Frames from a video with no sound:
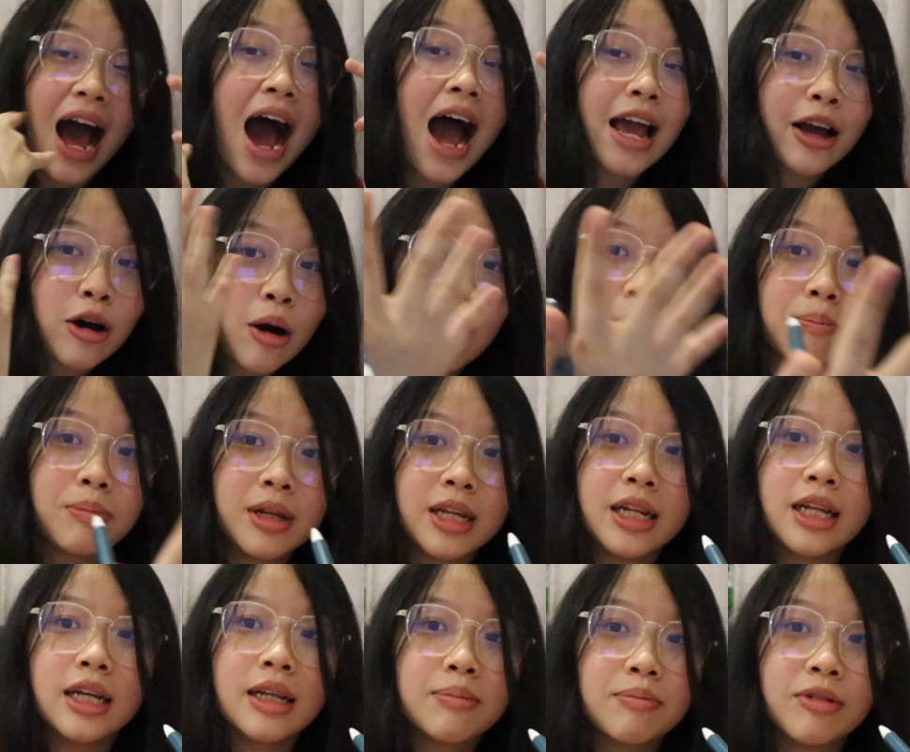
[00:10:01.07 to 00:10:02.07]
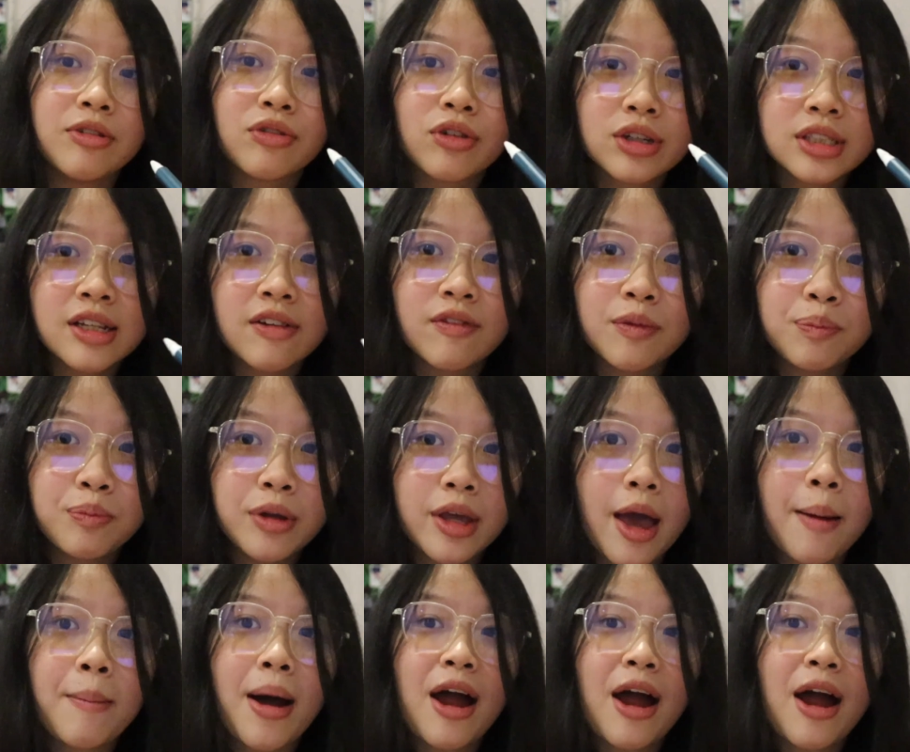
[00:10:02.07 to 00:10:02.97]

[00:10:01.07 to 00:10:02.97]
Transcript: I complete it before 7 p.m.